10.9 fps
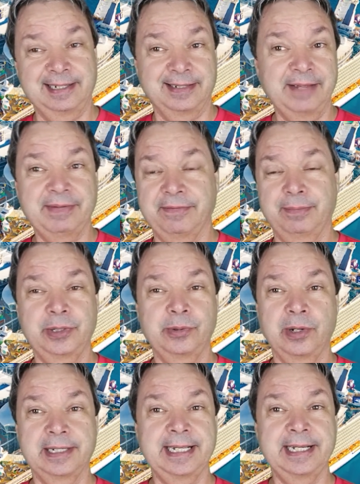you're leaving from New
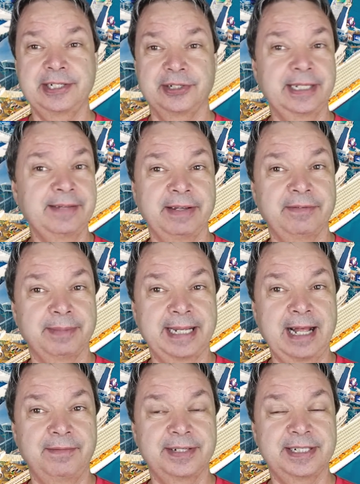Orleans, you're leaving from
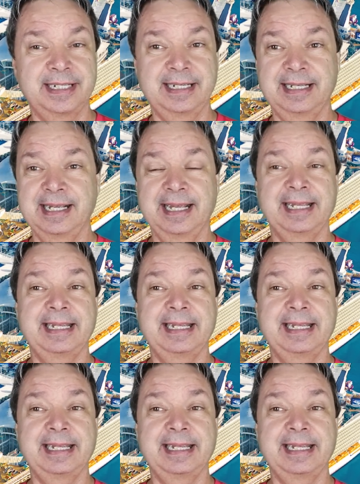Galveston,